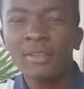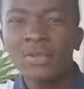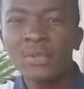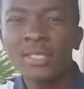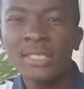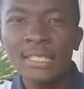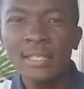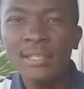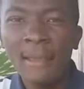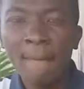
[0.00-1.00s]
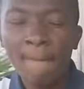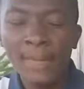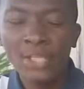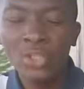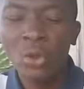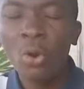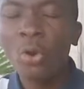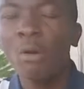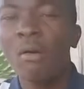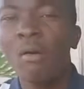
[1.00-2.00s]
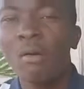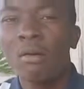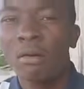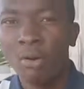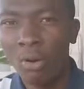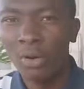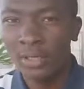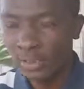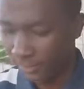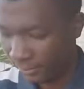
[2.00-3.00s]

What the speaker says: your C major chord.